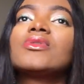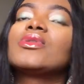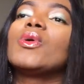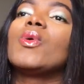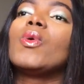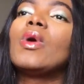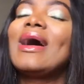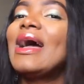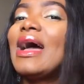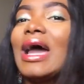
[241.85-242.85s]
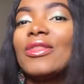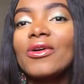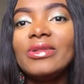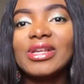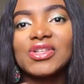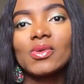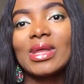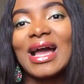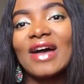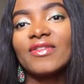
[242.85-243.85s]
So I don't
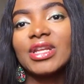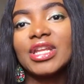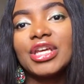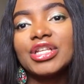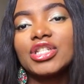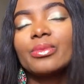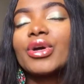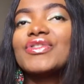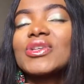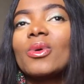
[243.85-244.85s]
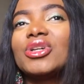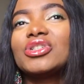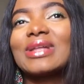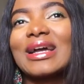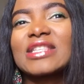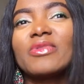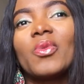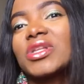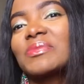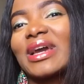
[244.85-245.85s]
necessarily have a niche, but if someone should ask me
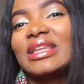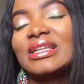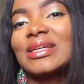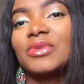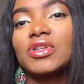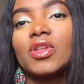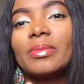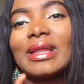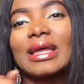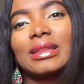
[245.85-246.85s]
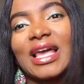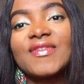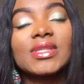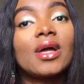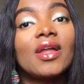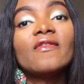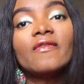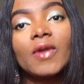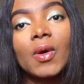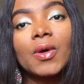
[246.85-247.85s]
what's my niche, I'm just gonna be like lifestyle
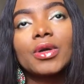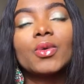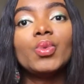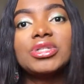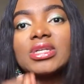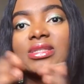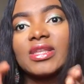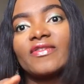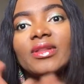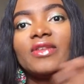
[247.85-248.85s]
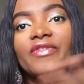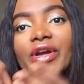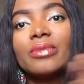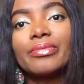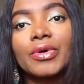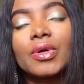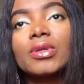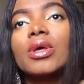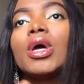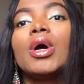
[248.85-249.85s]
and vlog, which is definitely very
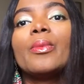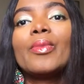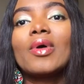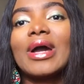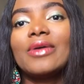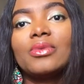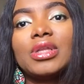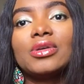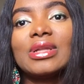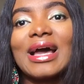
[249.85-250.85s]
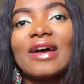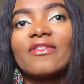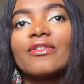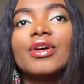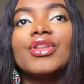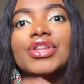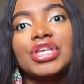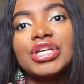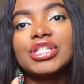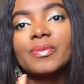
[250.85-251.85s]
broad. But I really don't have a
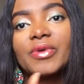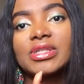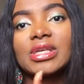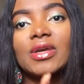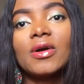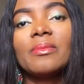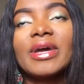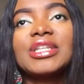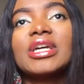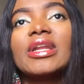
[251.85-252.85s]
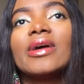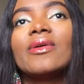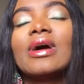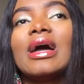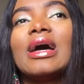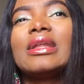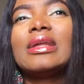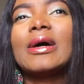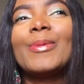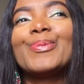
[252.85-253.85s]
niche per se on my channel. And
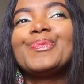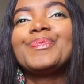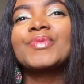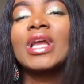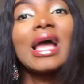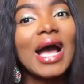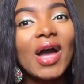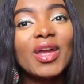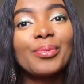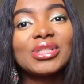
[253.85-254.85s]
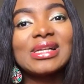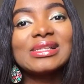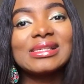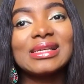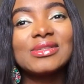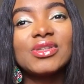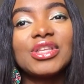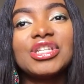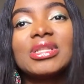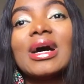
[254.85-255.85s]
how important is it to
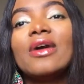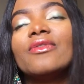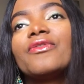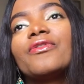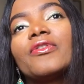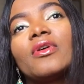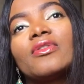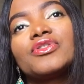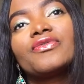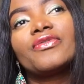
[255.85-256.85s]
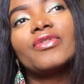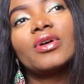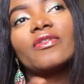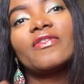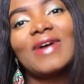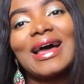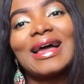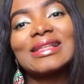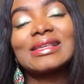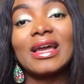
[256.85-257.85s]
niche down? For a
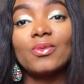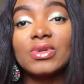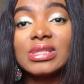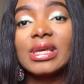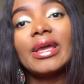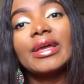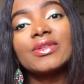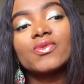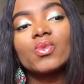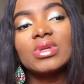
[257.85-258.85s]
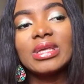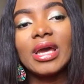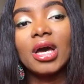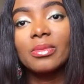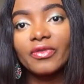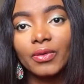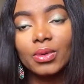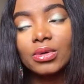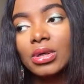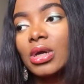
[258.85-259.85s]
fact, I would say it's really helpful.